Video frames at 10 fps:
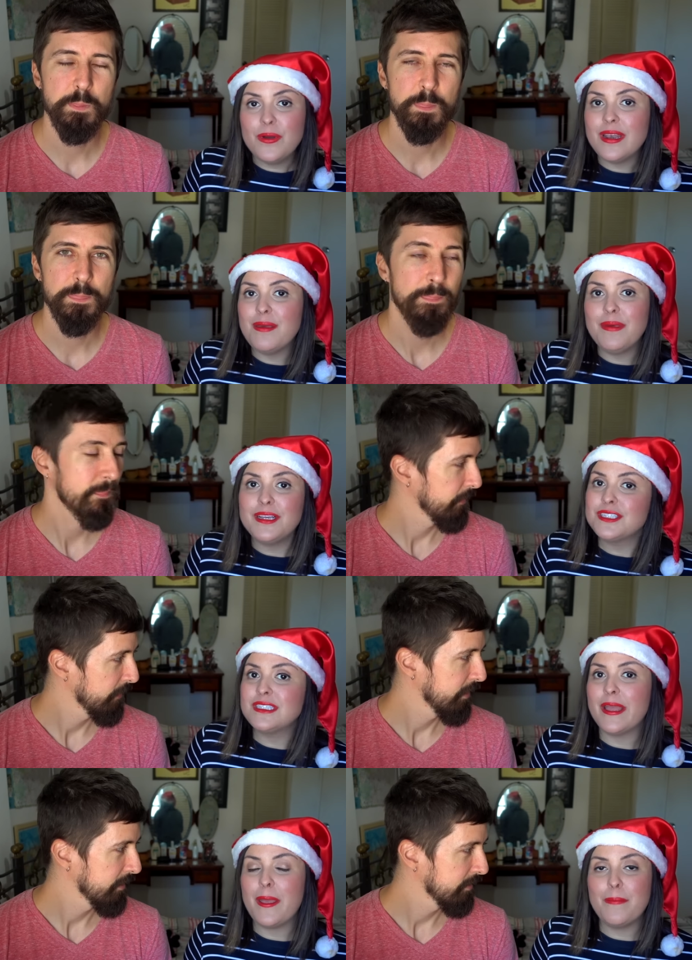Speaker 1: point I
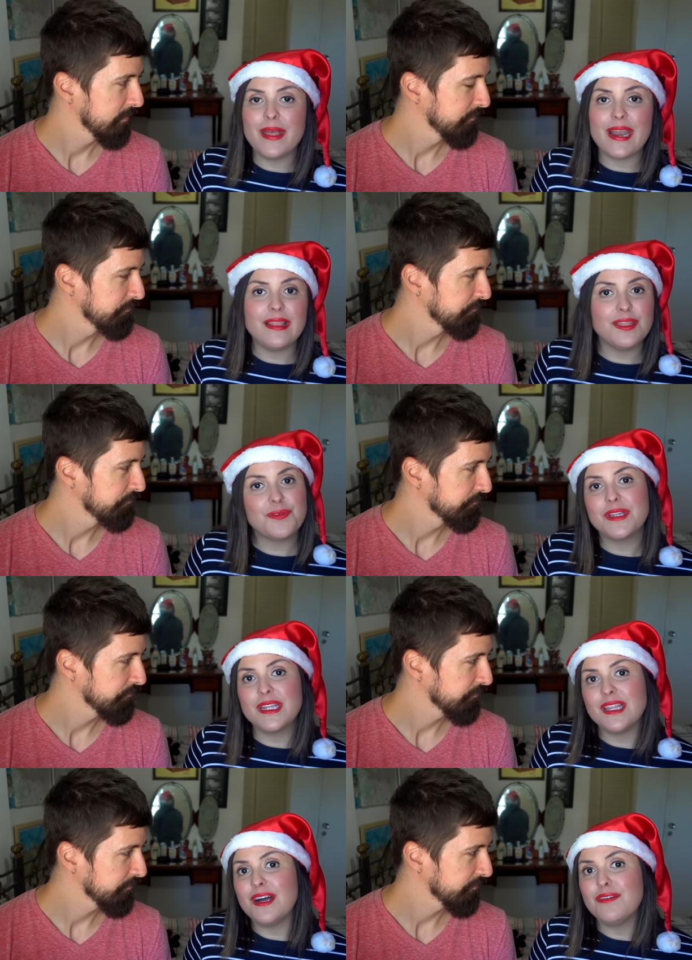mentioned to him that I
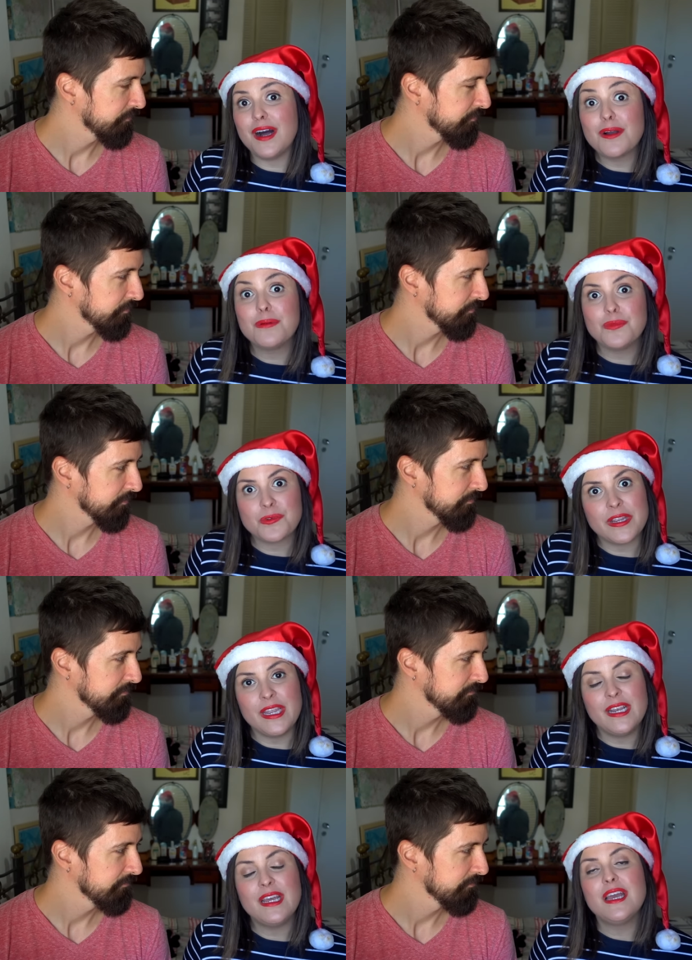really love
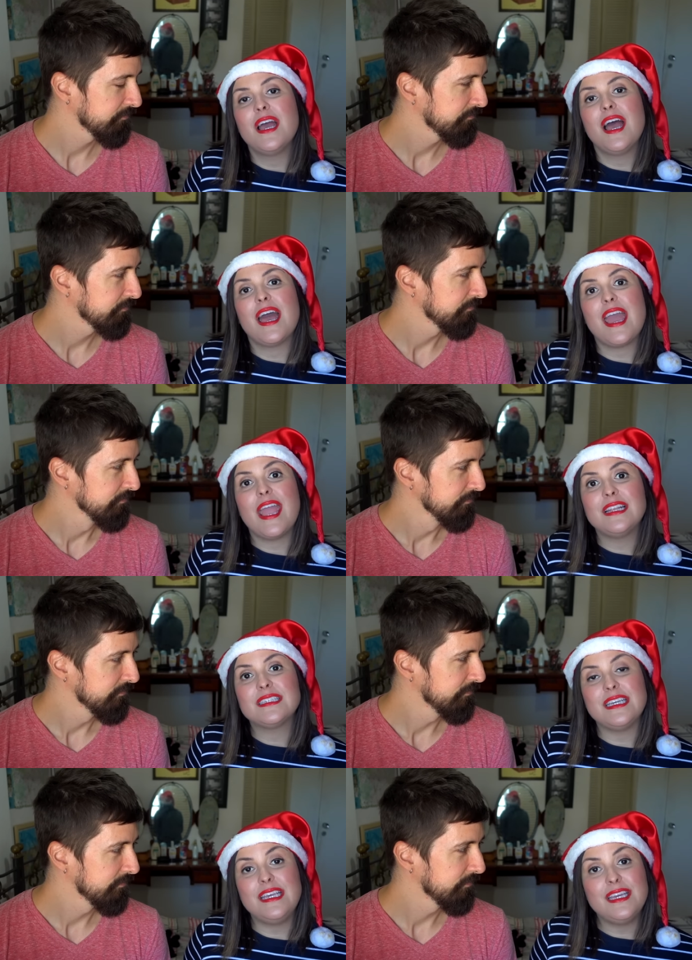aquamarine.
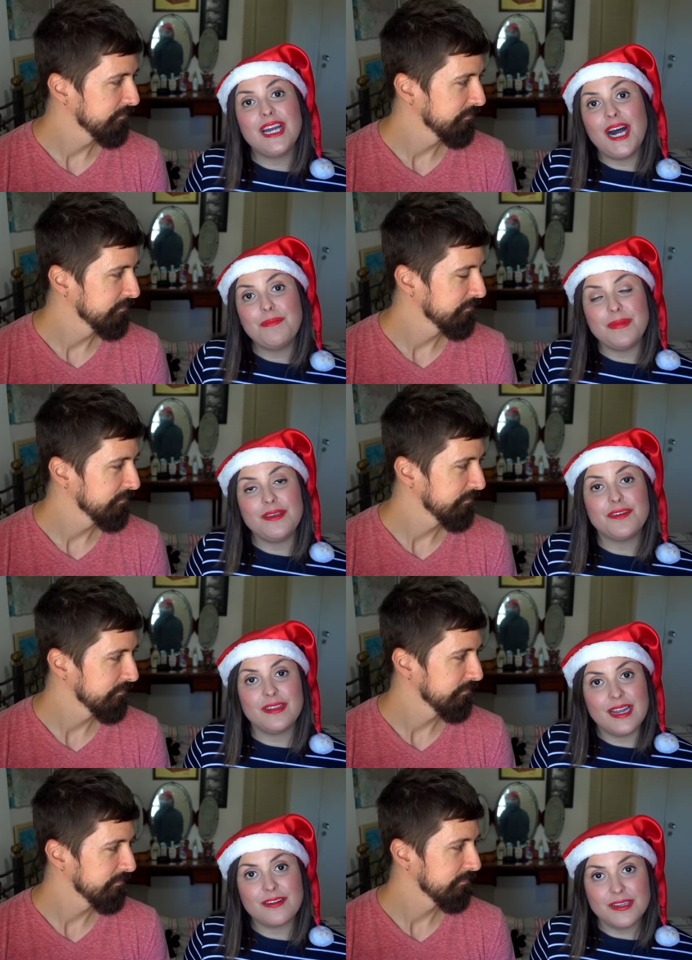And he got me
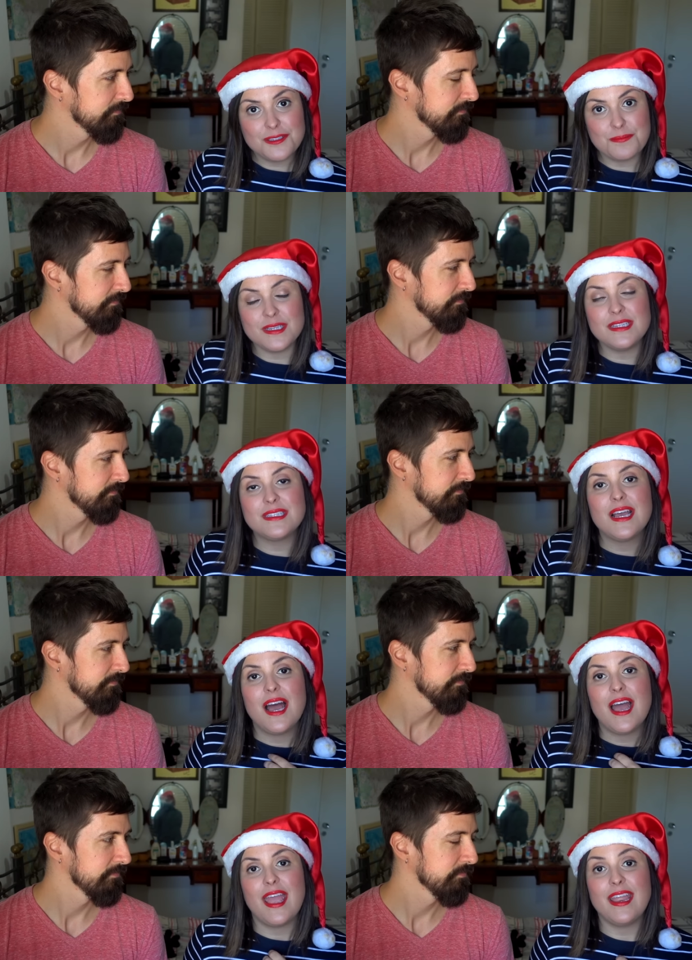for that Christmas
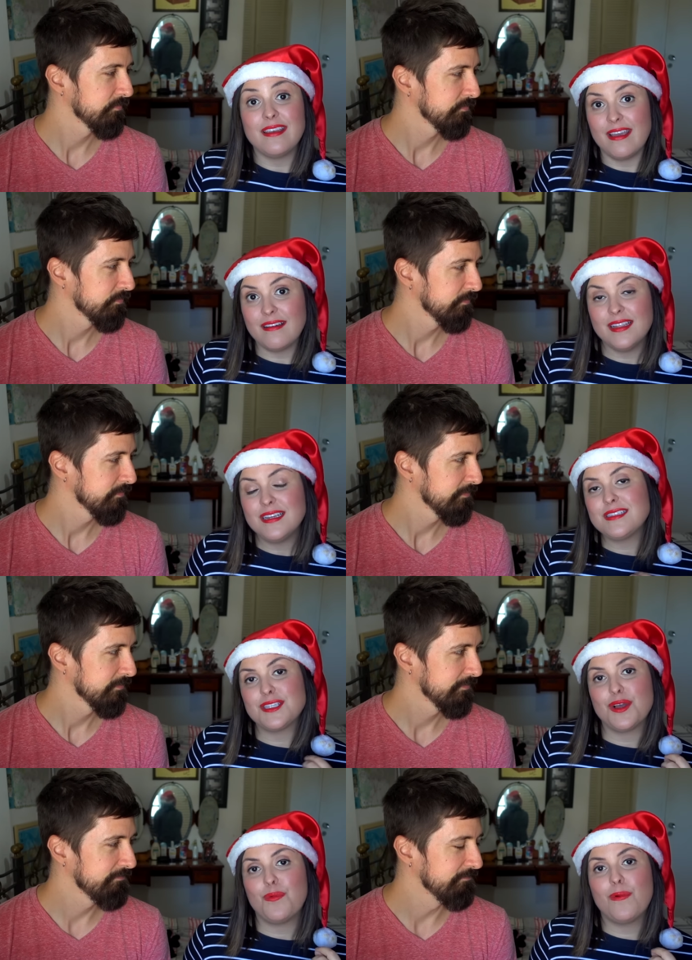a
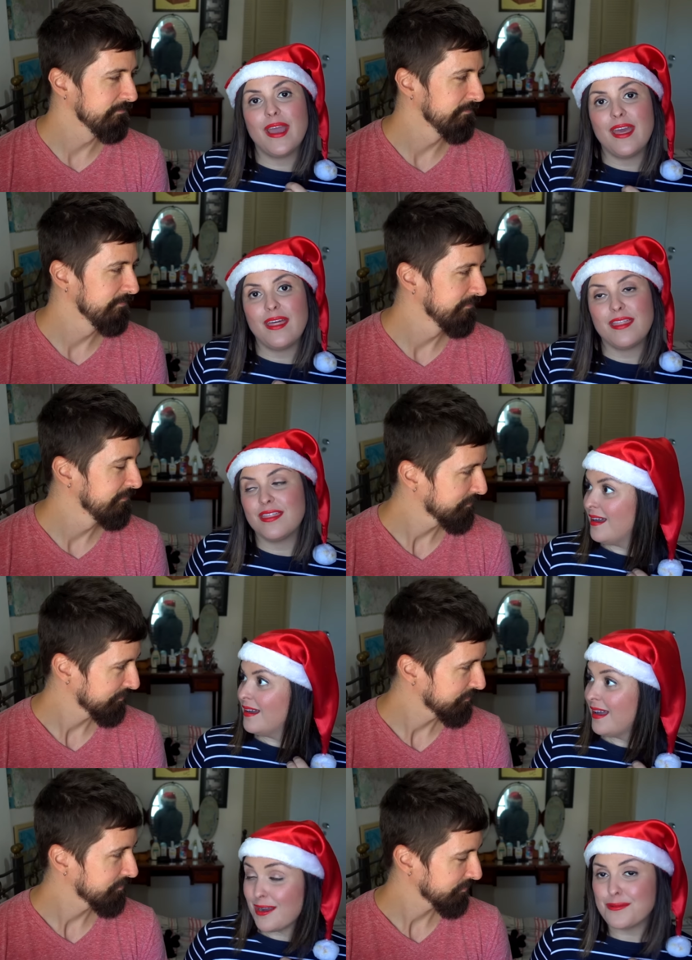necklace mm-hmm. with an
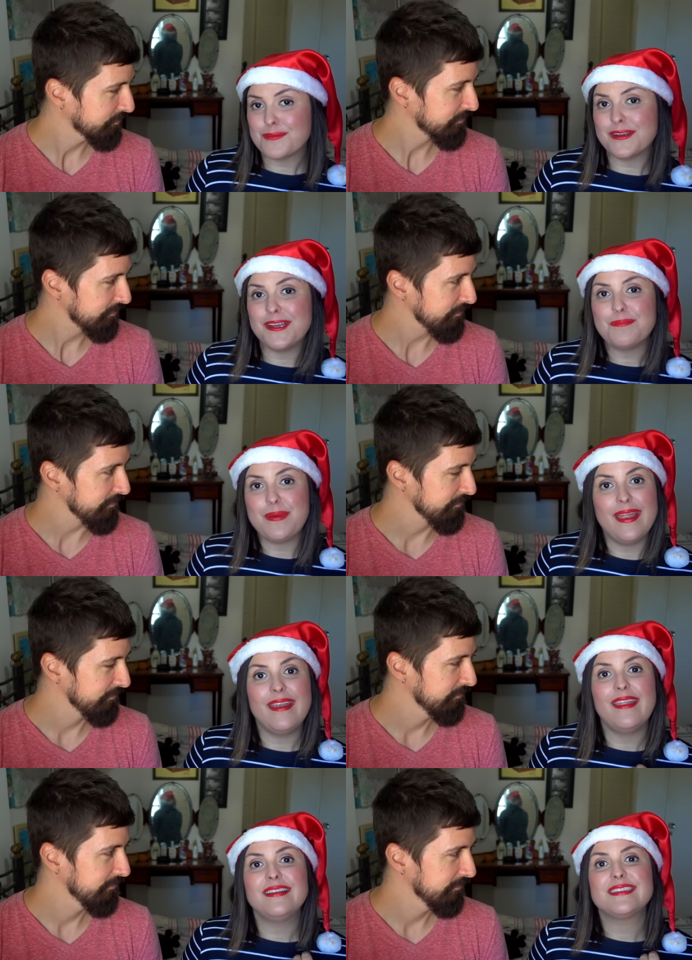uh, aquamarine
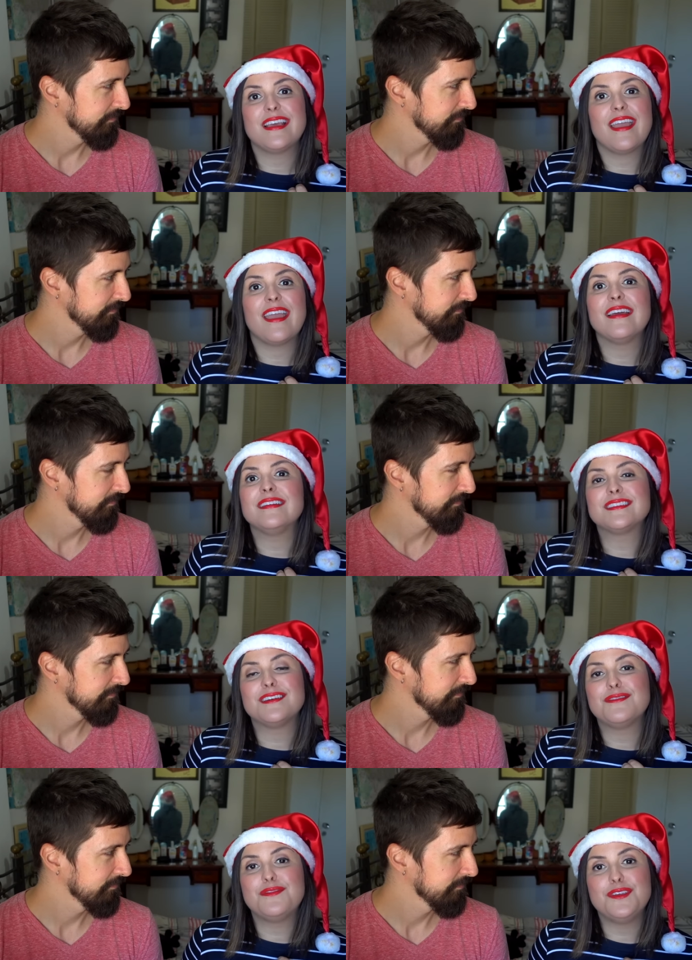pendant and
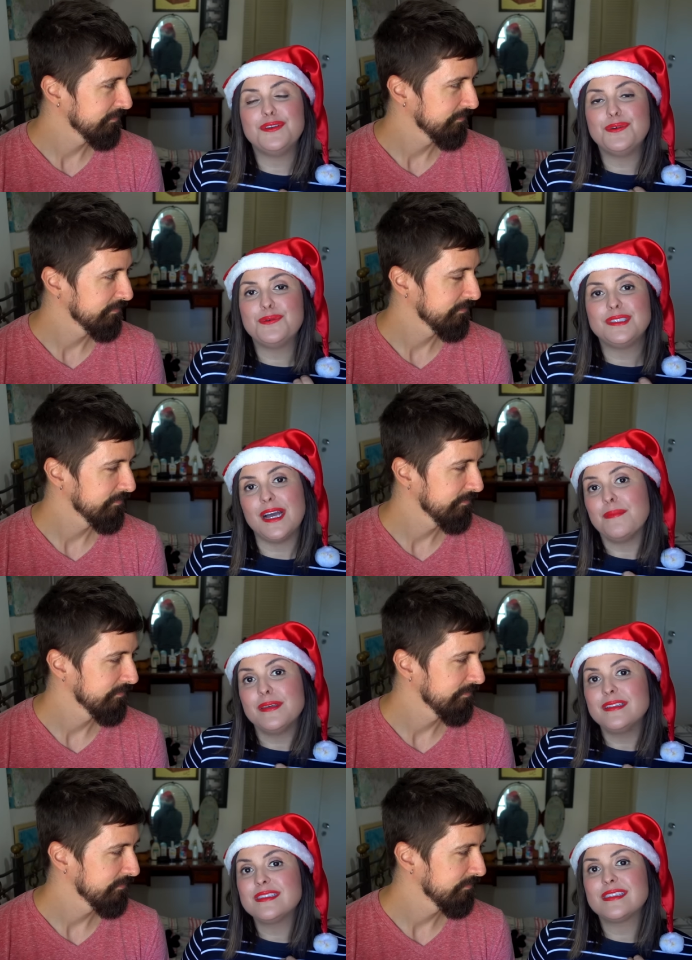a few
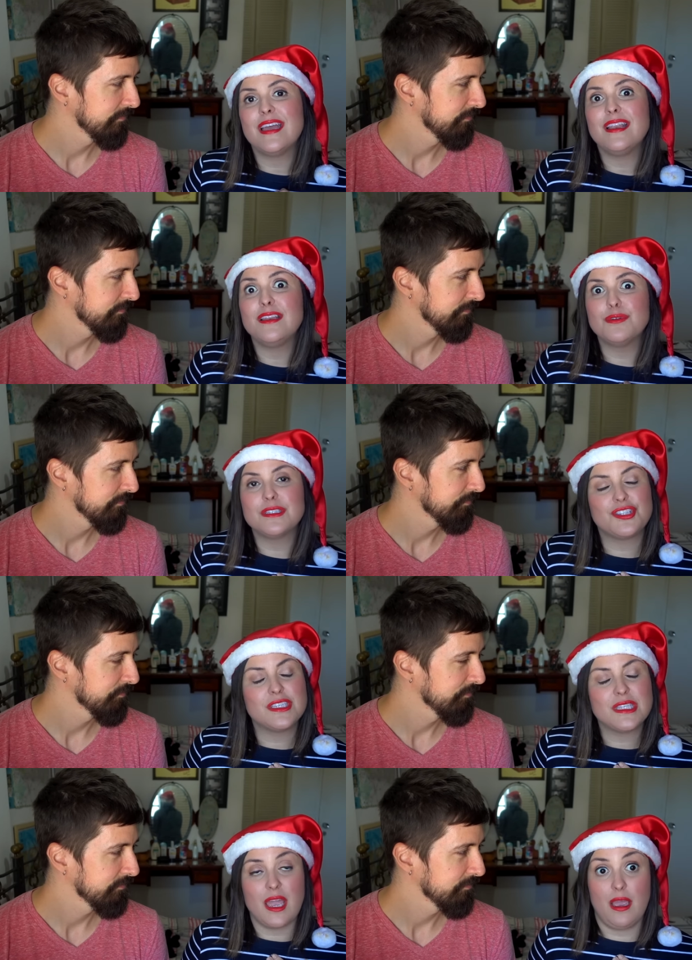diamonds. And it was
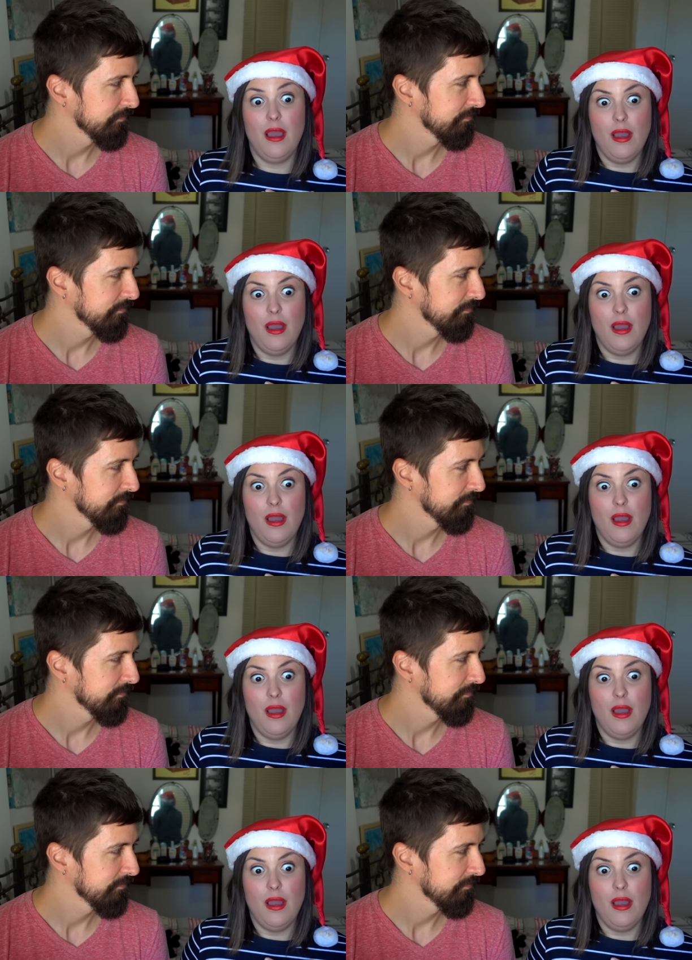just like,